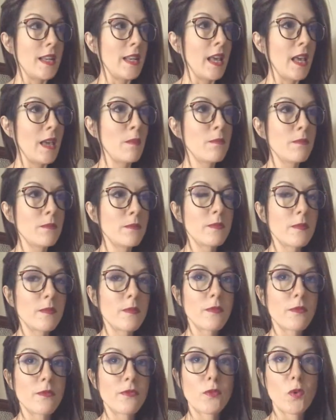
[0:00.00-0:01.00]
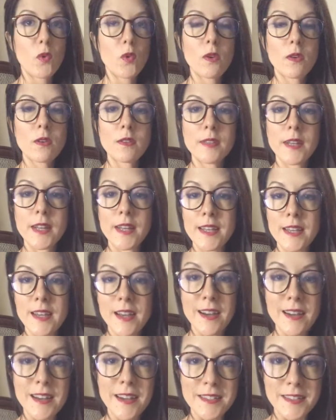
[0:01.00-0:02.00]
Name 4 Lady
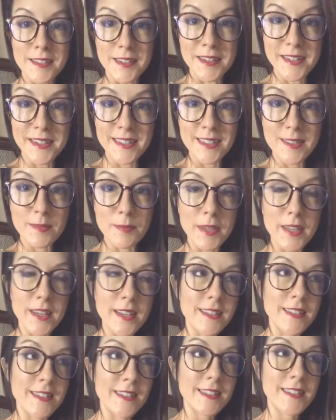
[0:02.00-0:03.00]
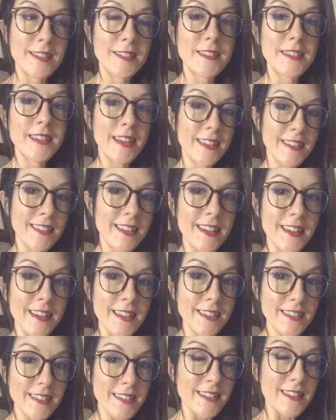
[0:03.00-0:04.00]
Gaga songs, because she's had a lot of
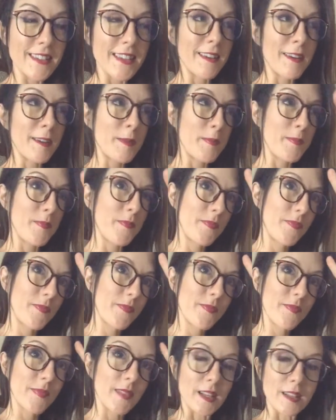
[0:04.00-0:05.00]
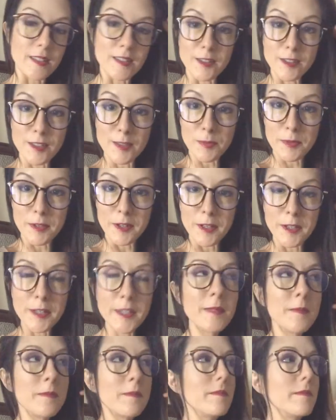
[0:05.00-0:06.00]
hits. She's pretty
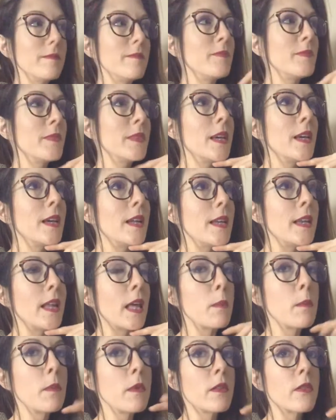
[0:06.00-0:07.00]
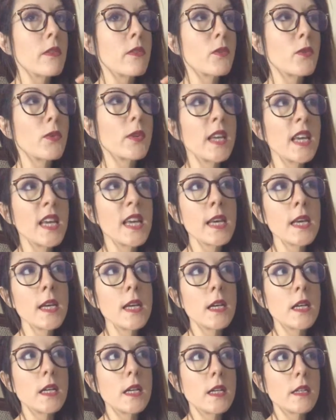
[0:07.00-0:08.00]
good. Name 3
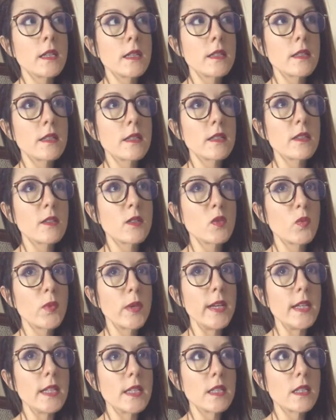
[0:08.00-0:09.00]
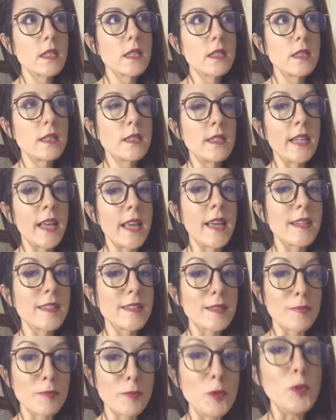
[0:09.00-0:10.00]
sweet
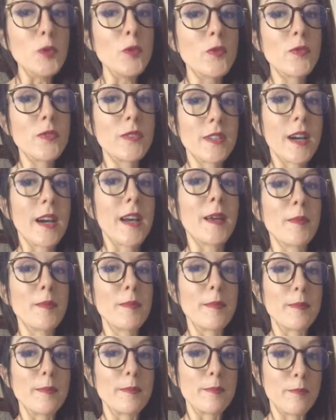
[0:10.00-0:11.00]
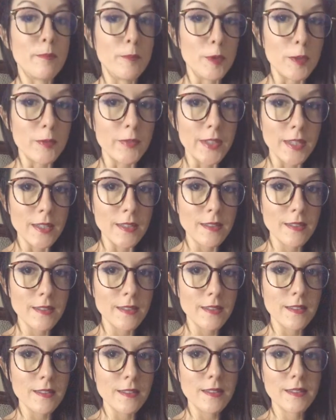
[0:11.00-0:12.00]
dance move type
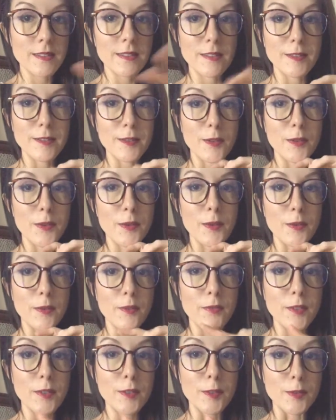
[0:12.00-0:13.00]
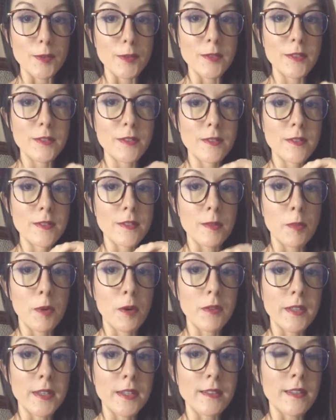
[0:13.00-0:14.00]
movies. So Footloose,
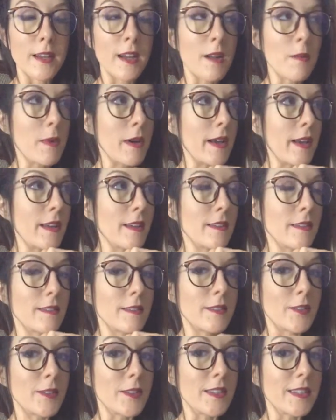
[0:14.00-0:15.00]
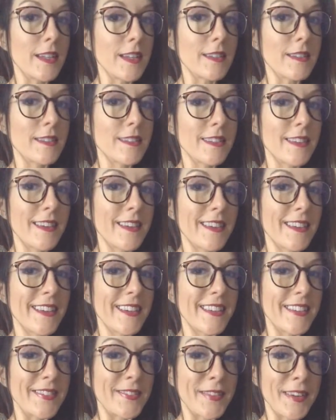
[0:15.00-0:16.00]
Napoleon Dynamite, Dirty Dancing,
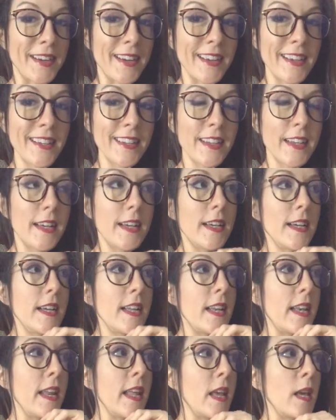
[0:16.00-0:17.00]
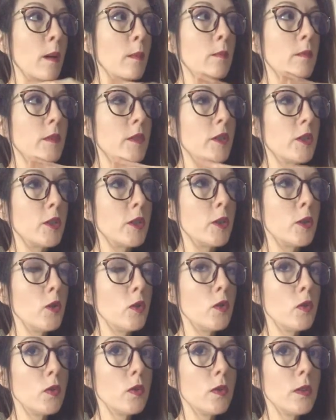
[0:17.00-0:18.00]
right? Name
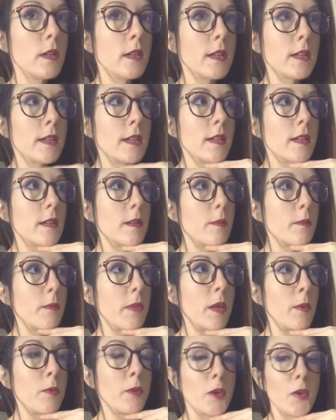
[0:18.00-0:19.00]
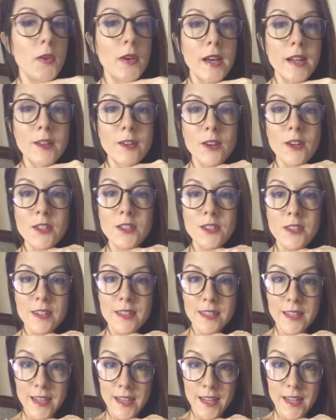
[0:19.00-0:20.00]
2 people you had a crush on
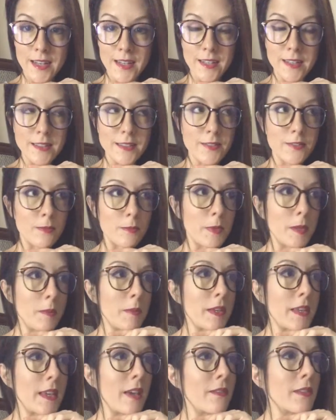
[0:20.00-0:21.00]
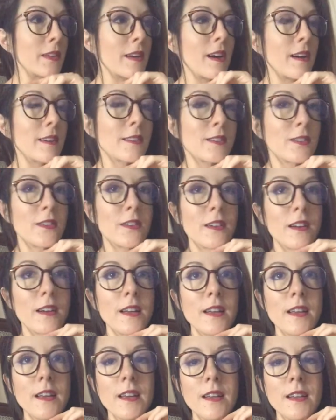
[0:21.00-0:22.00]
in the 80s. For me, it'd be Kevin Costner
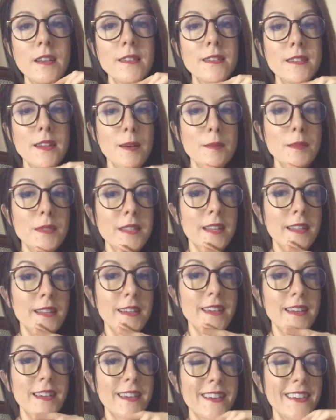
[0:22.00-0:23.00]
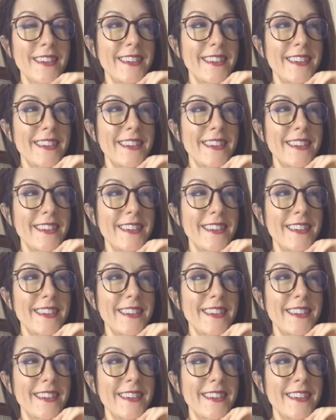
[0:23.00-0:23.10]
and Tom Selleck.